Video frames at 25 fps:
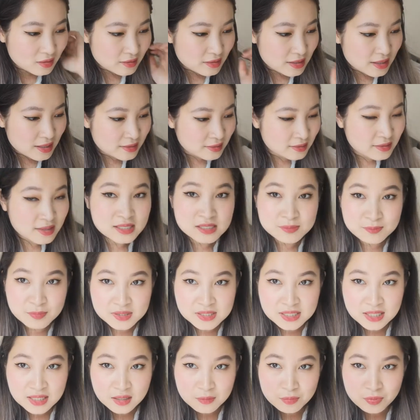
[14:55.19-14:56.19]
in this
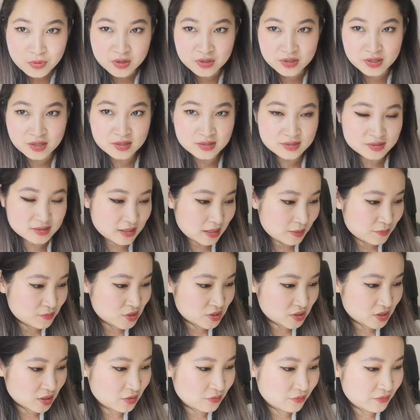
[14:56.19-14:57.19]
particular product, I'm
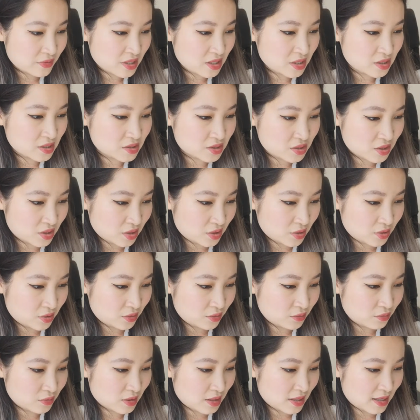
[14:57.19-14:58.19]
just going to read to
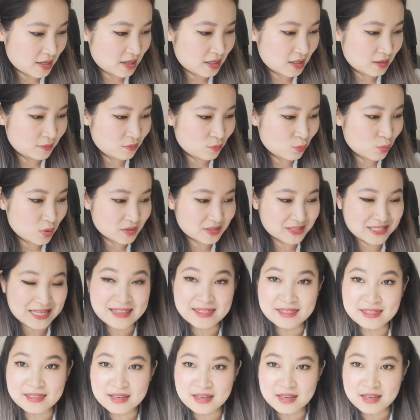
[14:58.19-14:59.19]
you um, what's
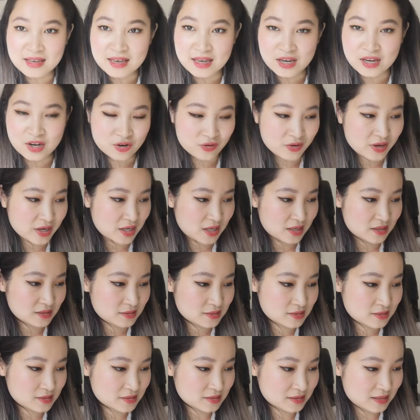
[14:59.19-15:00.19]
in the
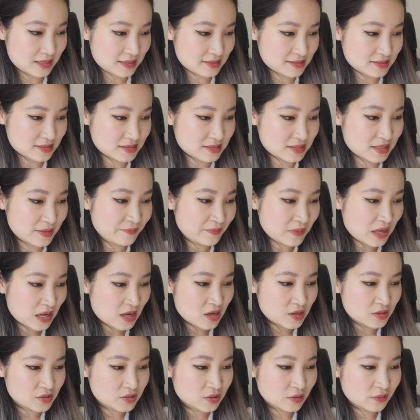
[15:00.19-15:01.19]
ingredients list.
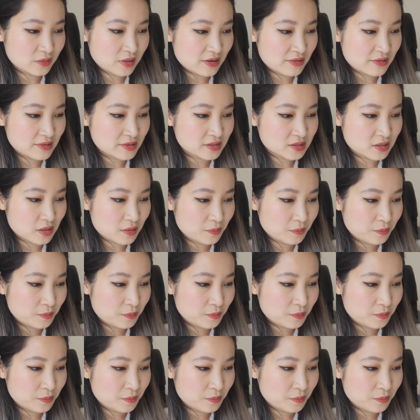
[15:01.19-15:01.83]
So there is